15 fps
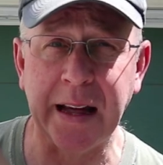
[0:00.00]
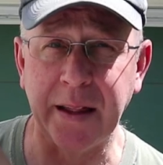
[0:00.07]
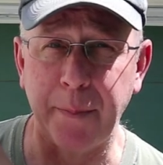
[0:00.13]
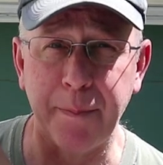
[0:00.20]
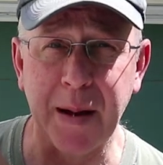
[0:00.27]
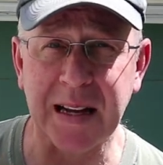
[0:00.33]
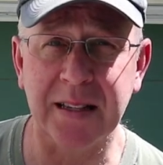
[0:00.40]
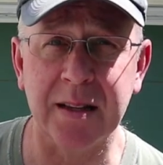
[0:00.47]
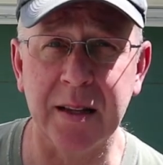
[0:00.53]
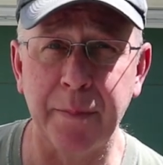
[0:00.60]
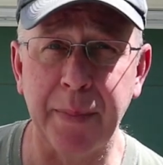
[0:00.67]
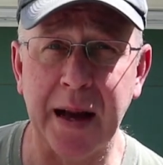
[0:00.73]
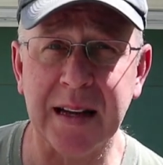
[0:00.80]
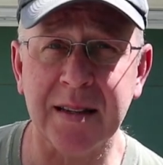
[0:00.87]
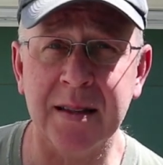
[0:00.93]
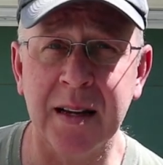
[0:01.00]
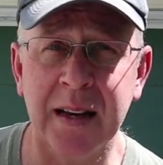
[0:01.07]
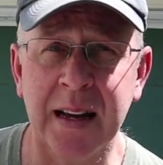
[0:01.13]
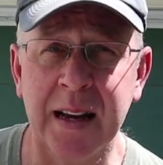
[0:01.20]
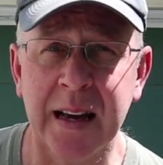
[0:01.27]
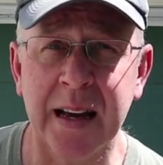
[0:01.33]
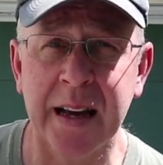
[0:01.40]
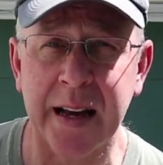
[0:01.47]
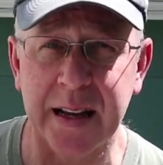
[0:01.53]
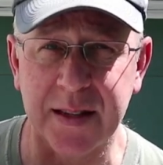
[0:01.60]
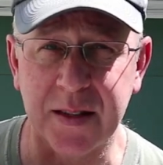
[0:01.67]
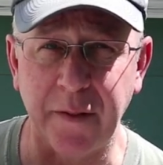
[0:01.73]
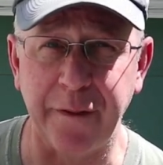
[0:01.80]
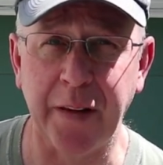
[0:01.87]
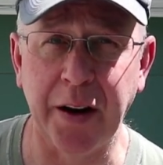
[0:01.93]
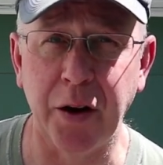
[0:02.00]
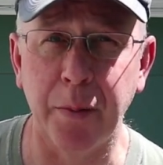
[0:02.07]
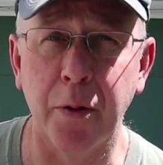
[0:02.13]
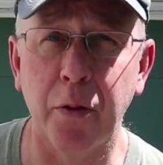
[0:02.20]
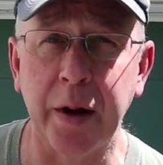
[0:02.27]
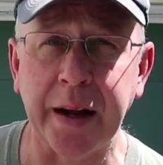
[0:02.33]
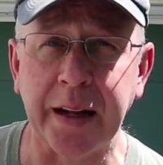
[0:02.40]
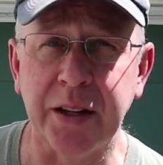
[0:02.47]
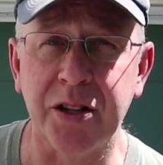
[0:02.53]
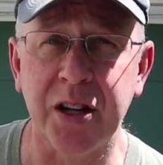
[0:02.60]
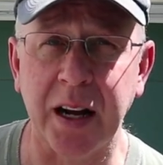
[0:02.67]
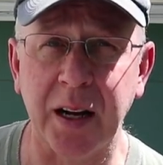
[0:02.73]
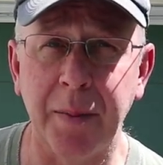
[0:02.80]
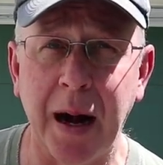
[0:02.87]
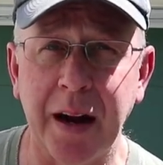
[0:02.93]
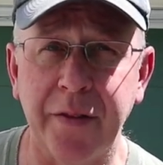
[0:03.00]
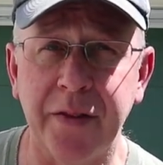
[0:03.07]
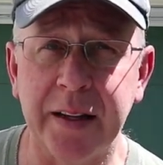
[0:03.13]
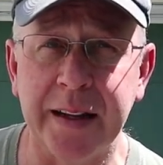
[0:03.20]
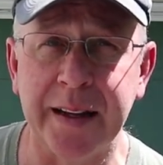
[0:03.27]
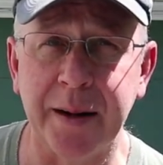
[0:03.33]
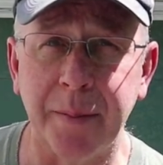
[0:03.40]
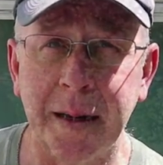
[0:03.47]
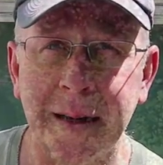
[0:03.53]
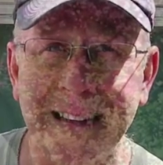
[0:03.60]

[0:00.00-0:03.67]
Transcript: and the best of the best is Defender Marine. Check them out if you need them.